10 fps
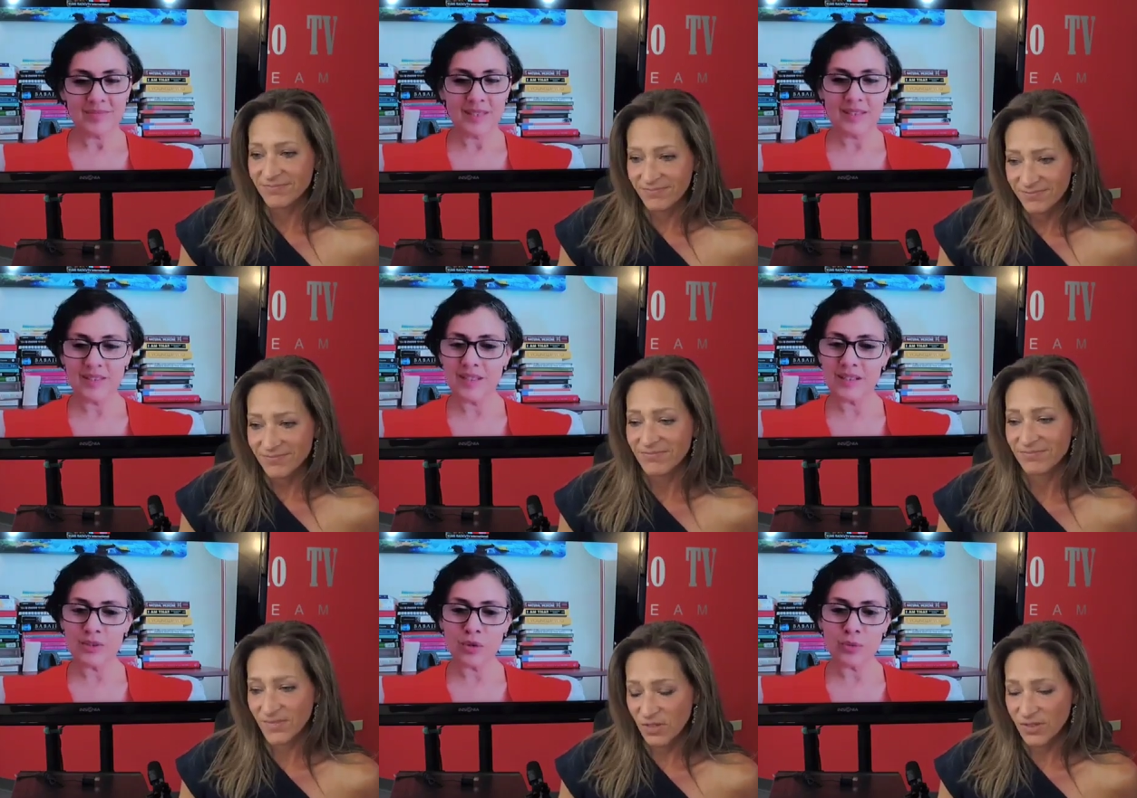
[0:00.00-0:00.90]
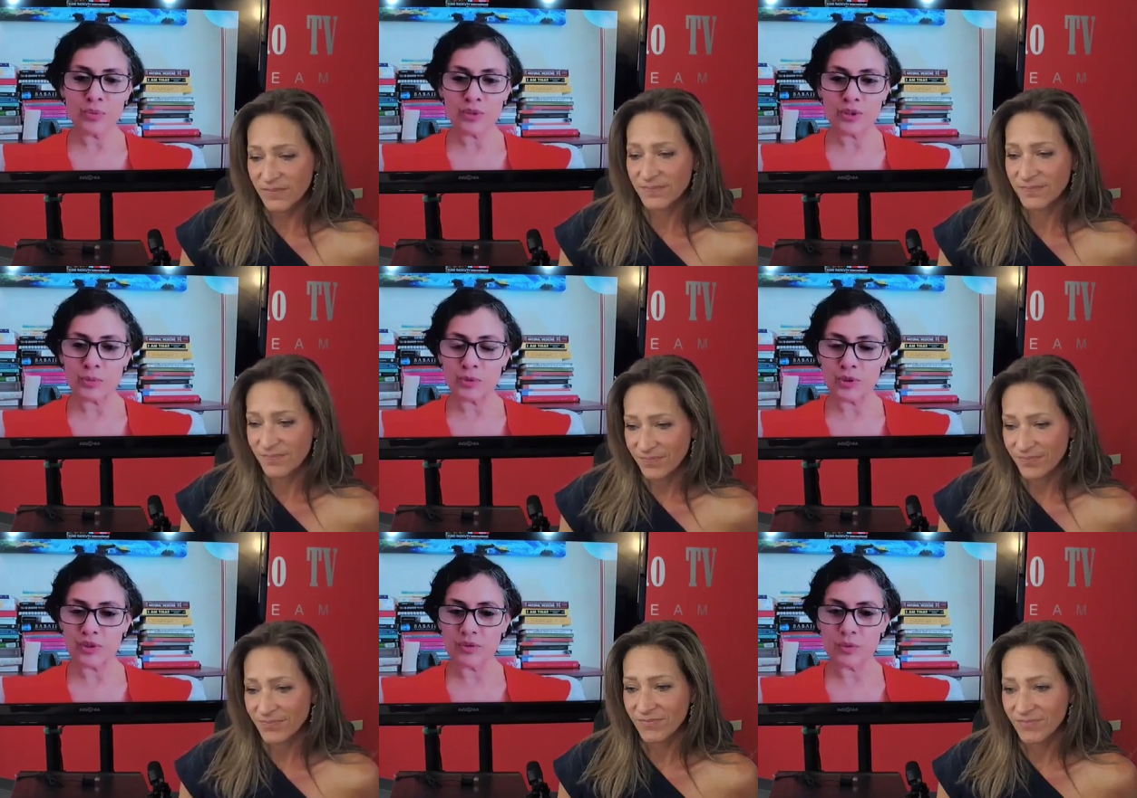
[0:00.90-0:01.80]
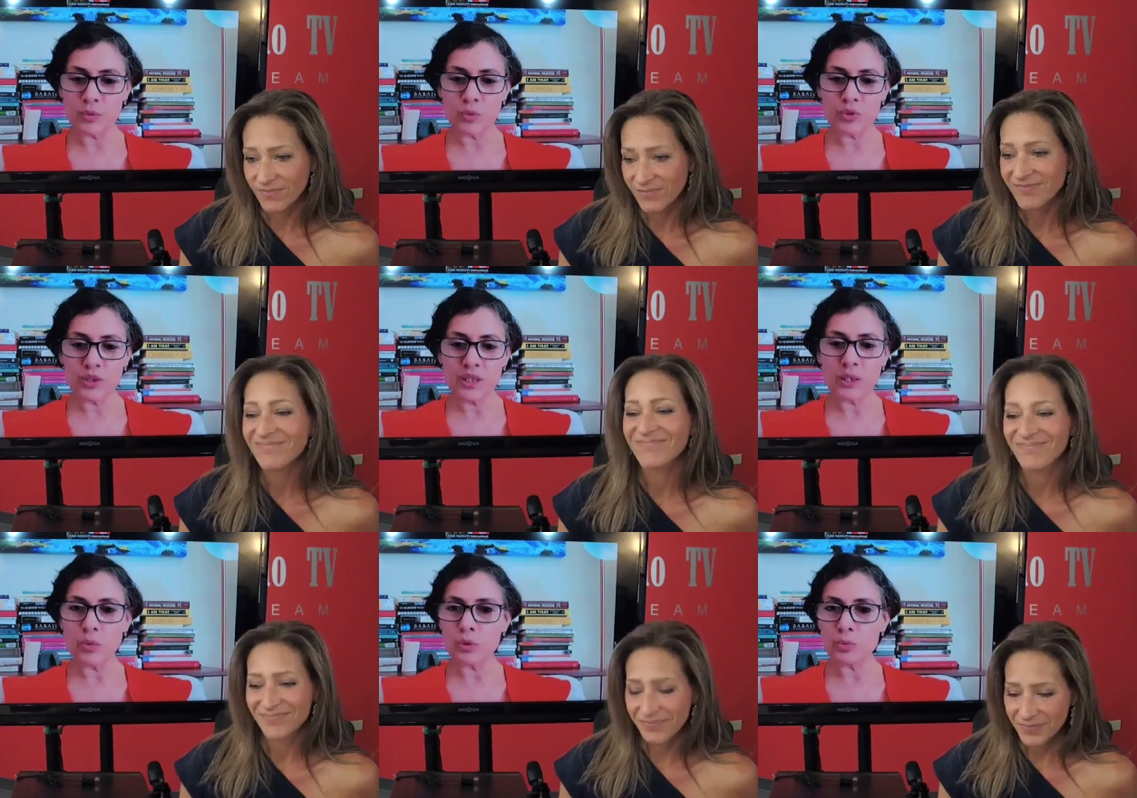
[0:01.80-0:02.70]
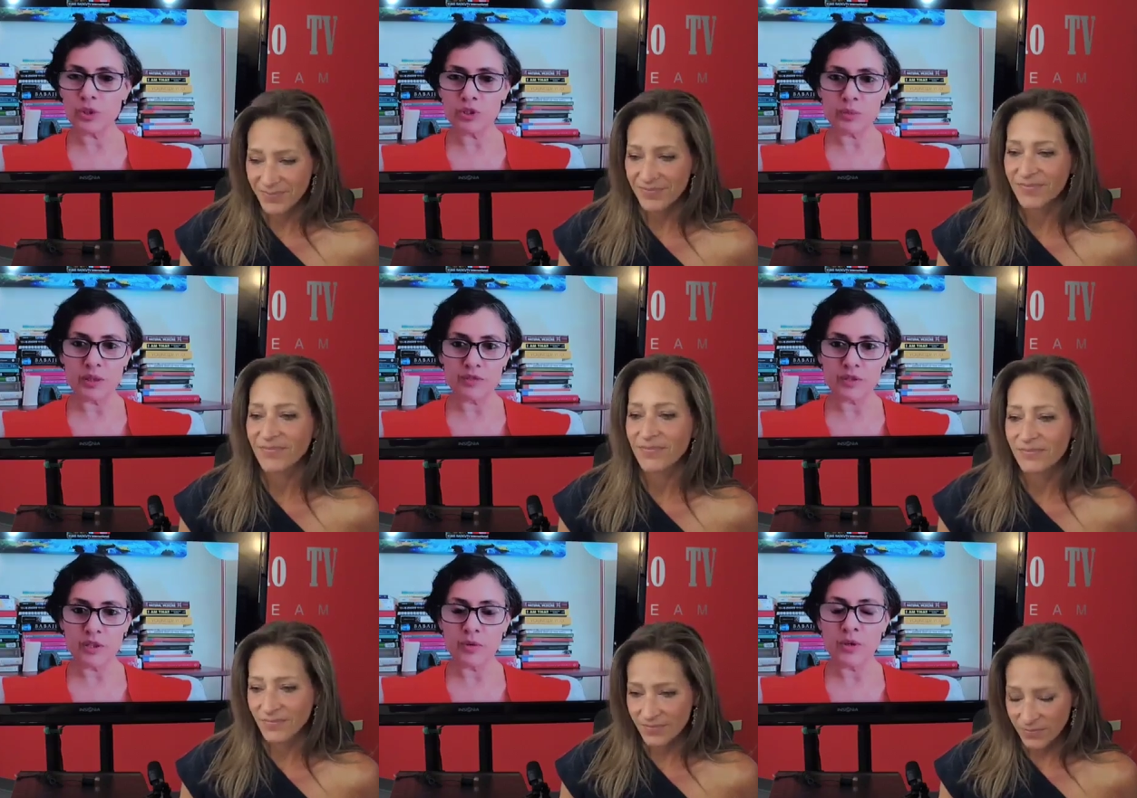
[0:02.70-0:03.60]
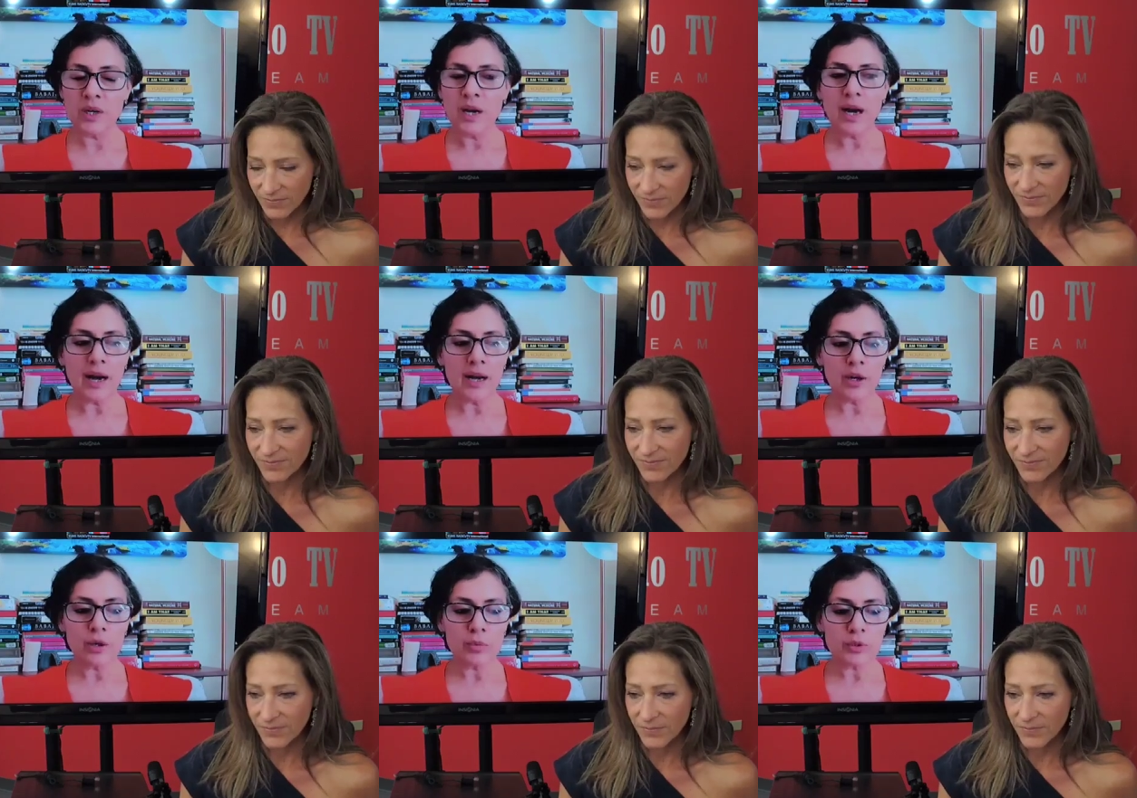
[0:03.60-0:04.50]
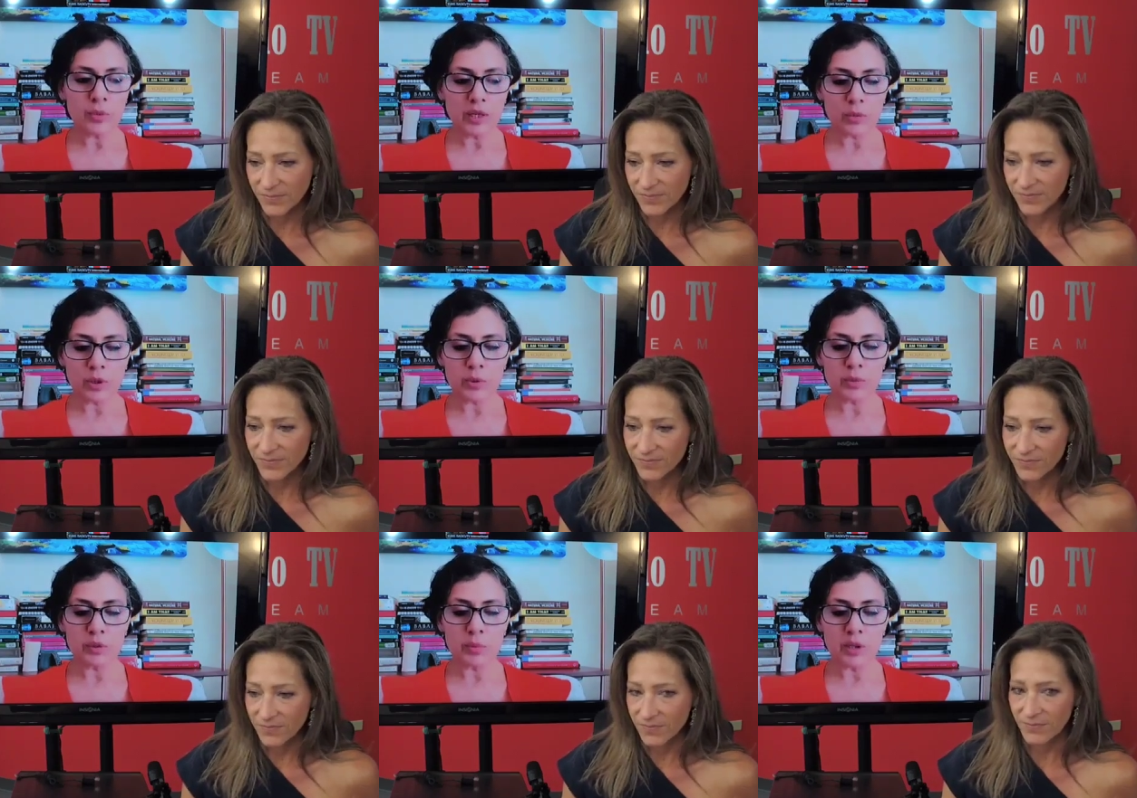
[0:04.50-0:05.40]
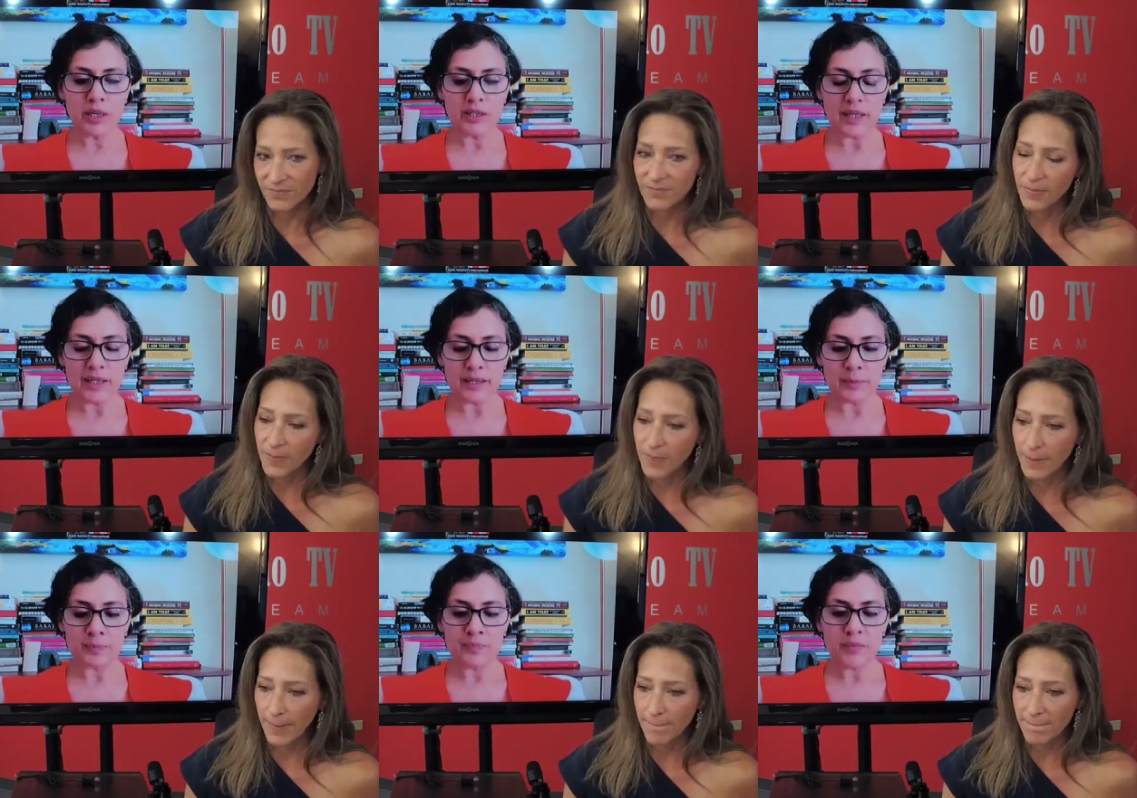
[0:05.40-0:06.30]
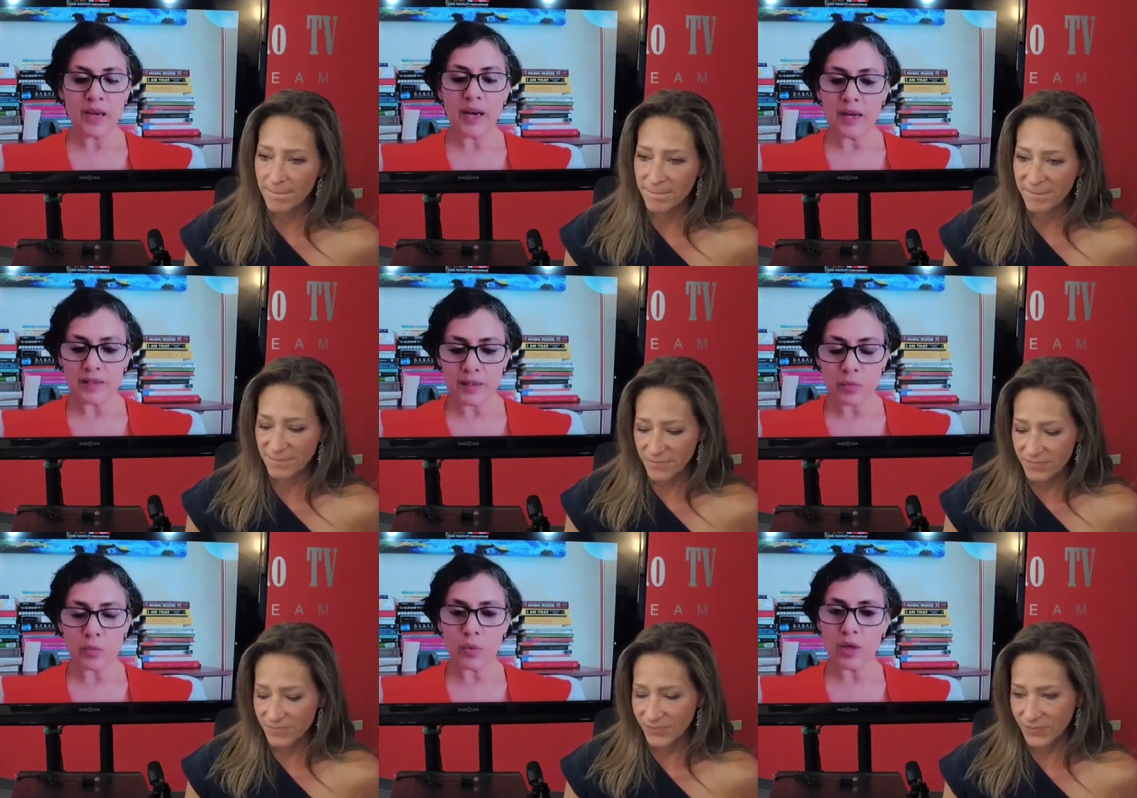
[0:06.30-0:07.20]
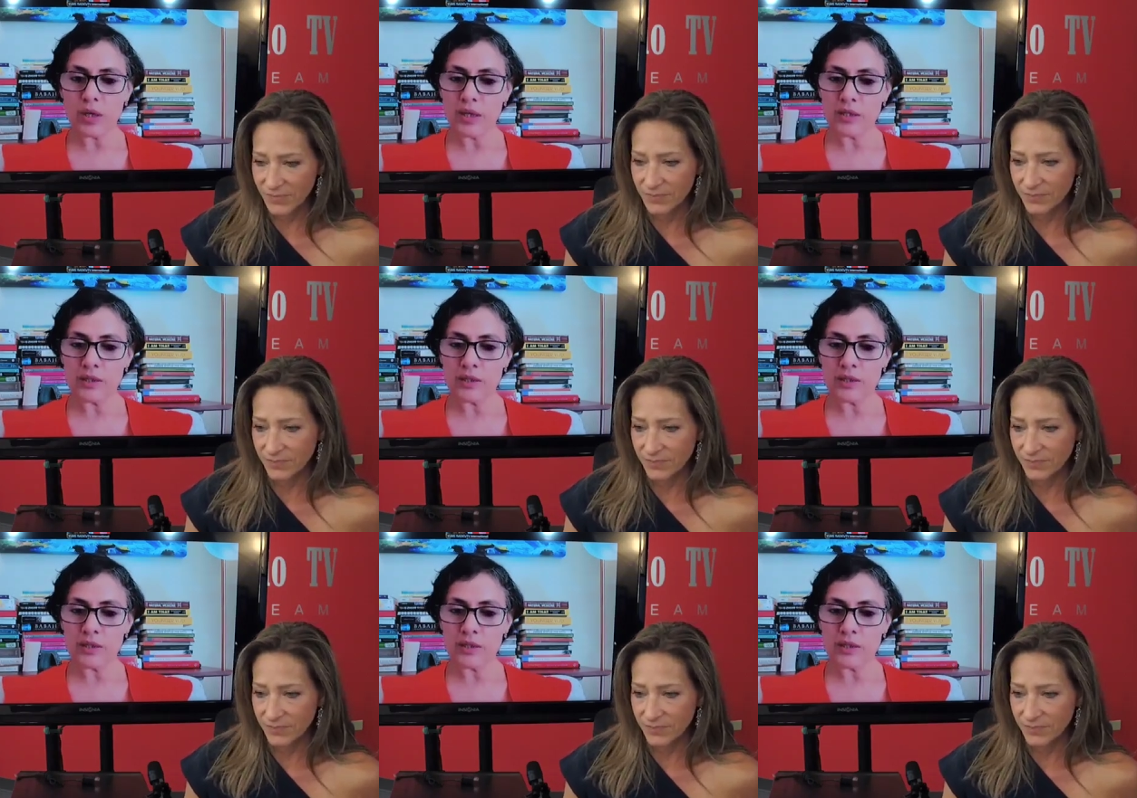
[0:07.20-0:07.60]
Speaker 1: It, there's no prescription. See what works best for you. Mm-hmm. I always, when I work with people, I tell them, I ask them what is